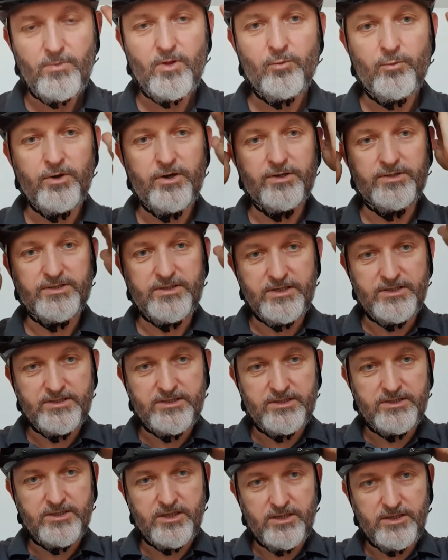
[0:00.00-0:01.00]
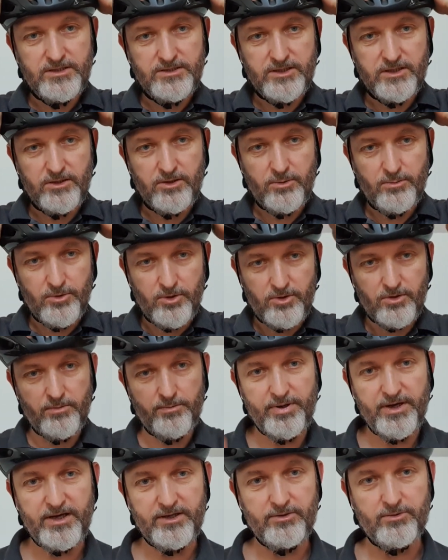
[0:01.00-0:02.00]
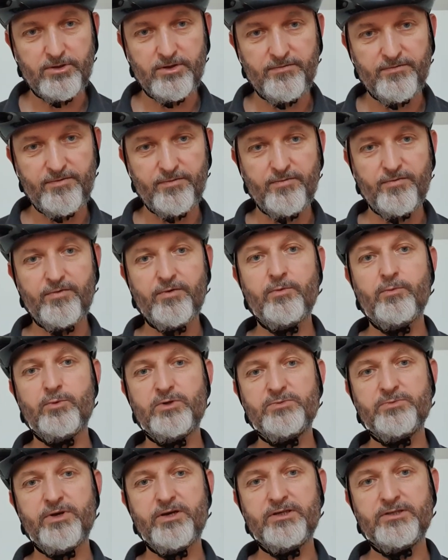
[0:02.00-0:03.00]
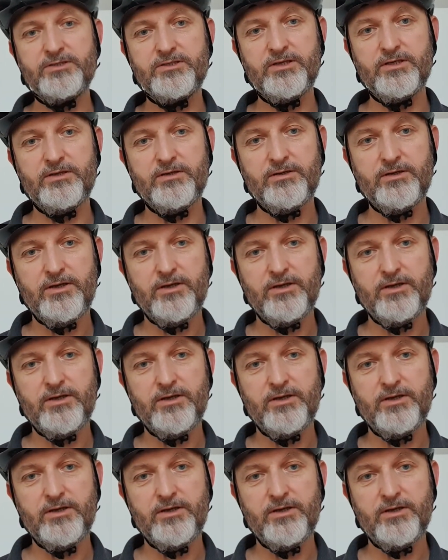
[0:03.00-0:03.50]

Whereas this is a lot more compact looking from front, which makes it